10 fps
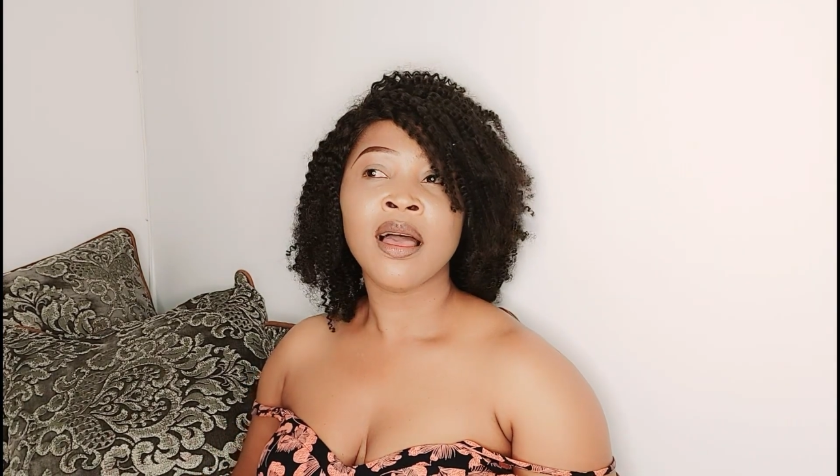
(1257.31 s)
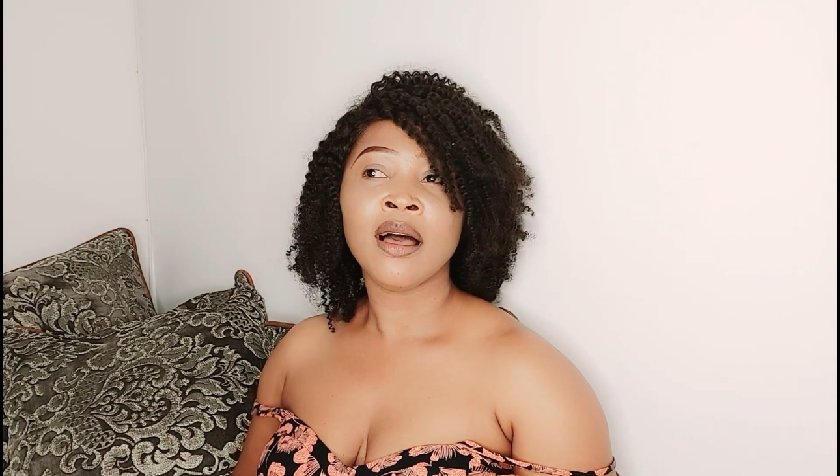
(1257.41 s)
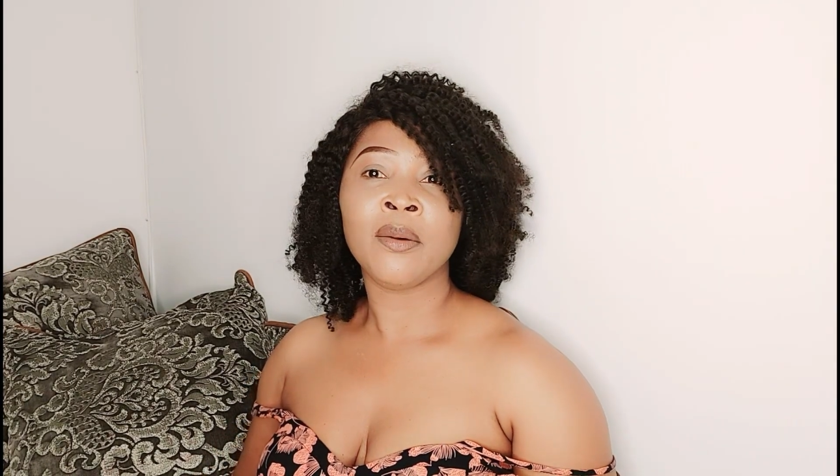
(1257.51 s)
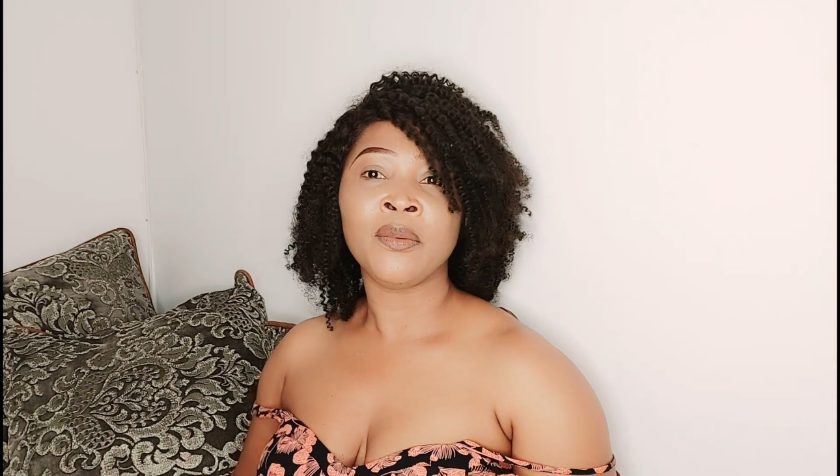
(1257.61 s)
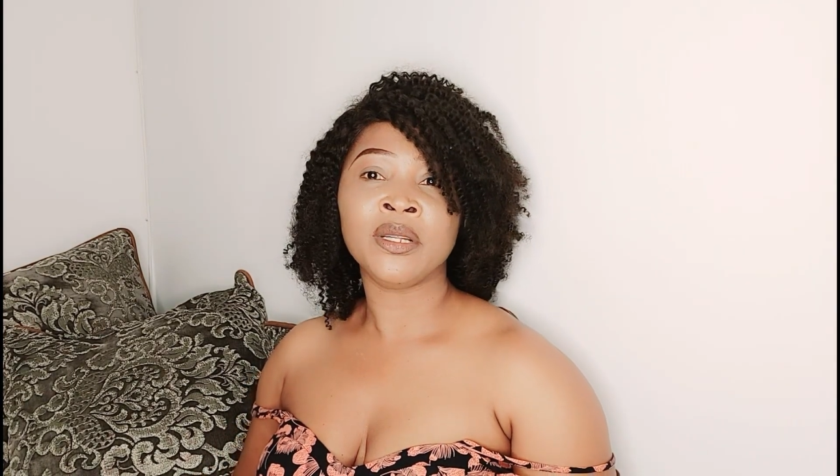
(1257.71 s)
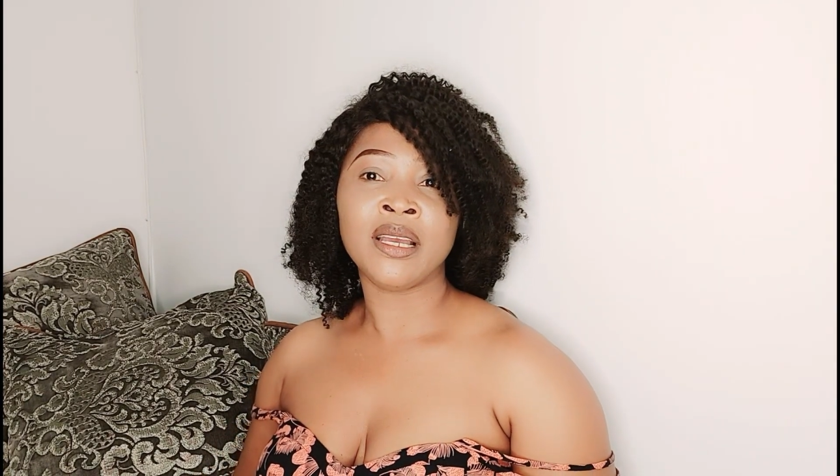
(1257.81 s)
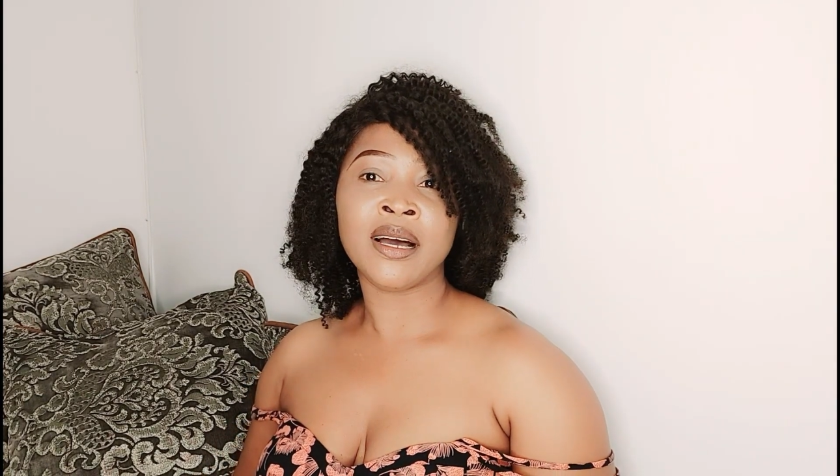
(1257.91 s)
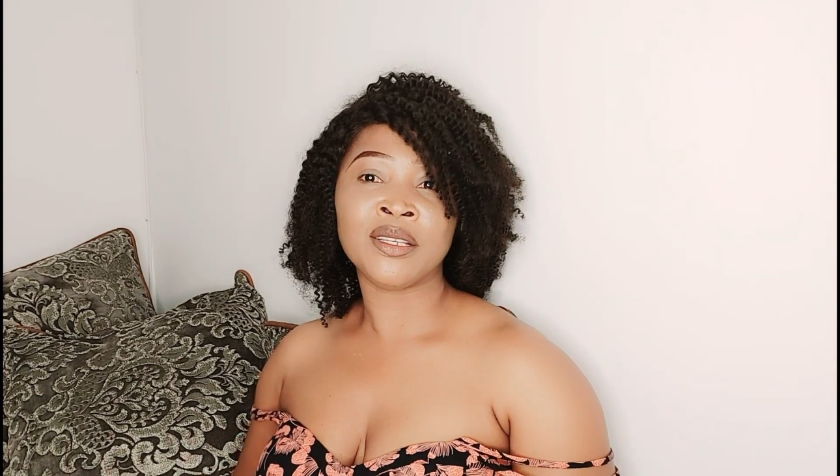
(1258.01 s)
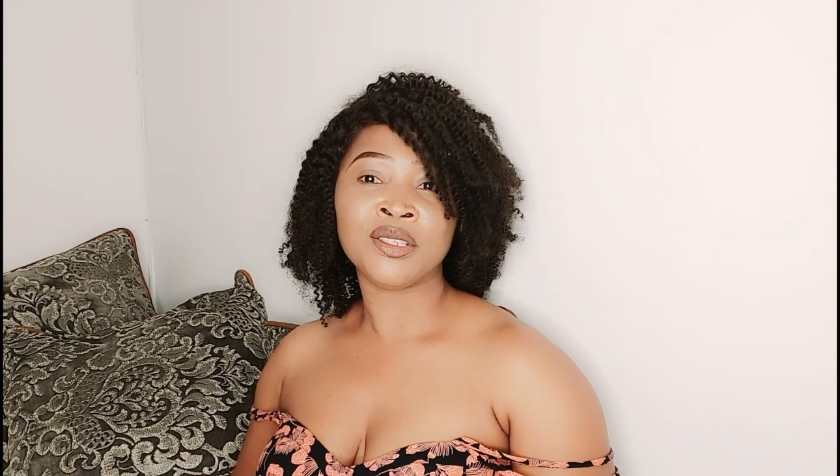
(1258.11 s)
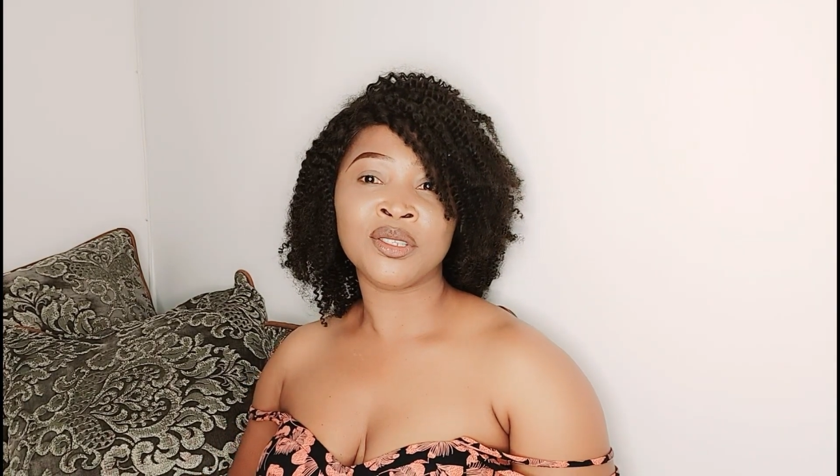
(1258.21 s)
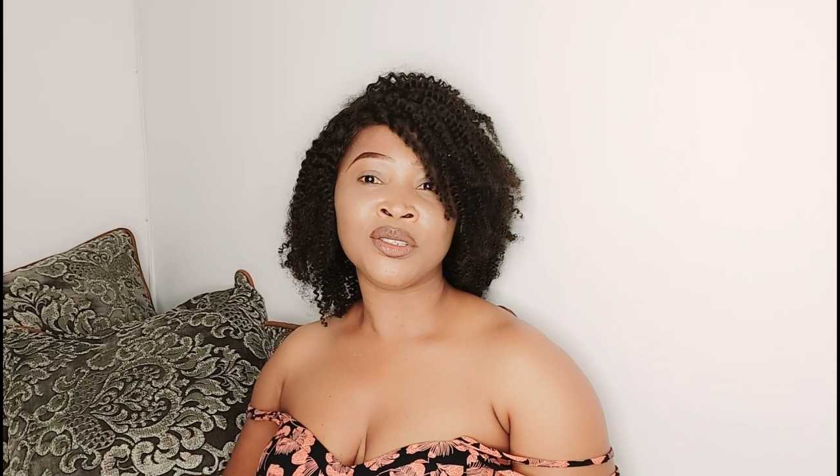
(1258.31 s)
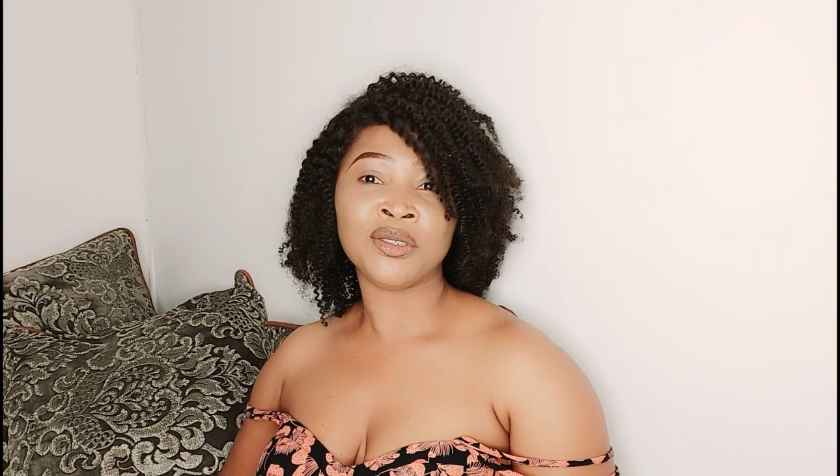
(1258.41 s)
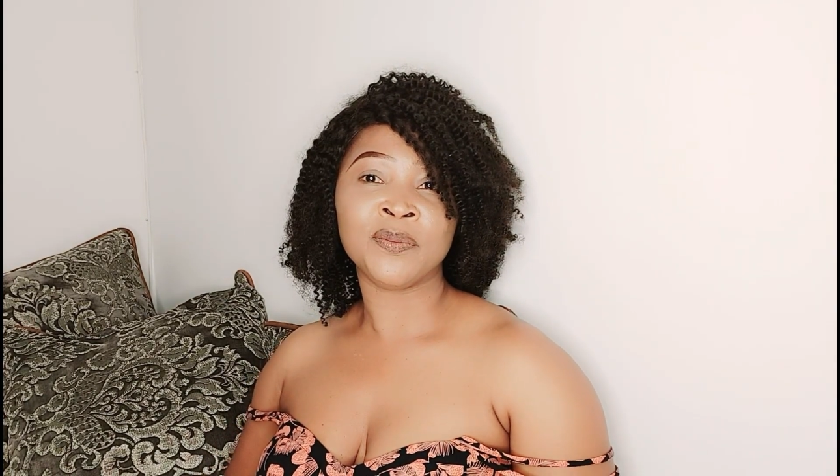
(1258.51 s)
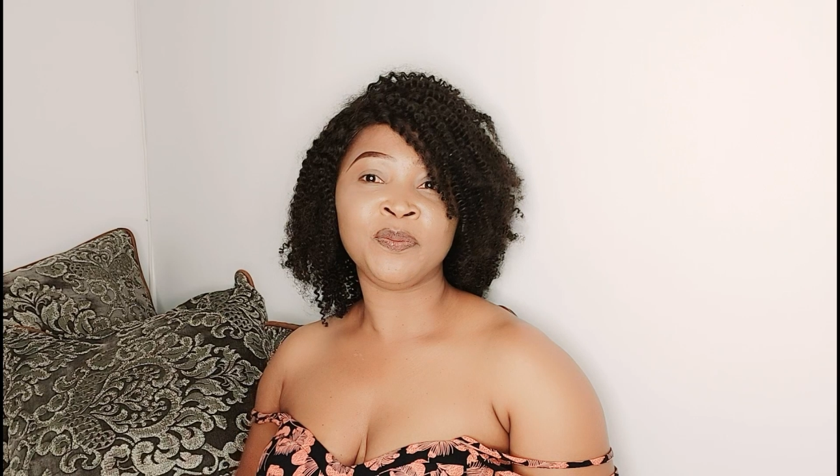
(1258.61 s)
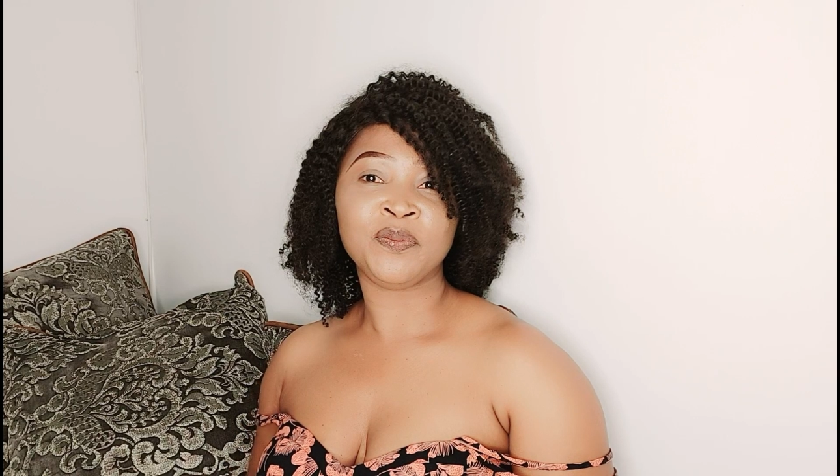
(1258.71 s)
I want you guys
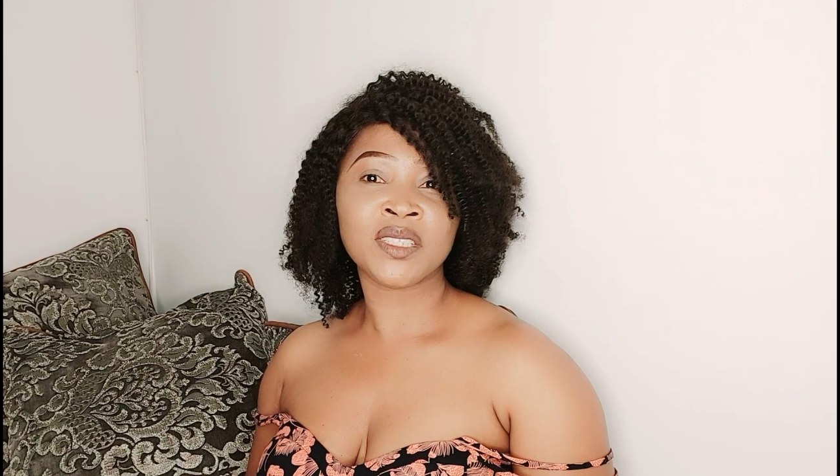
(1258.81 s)
to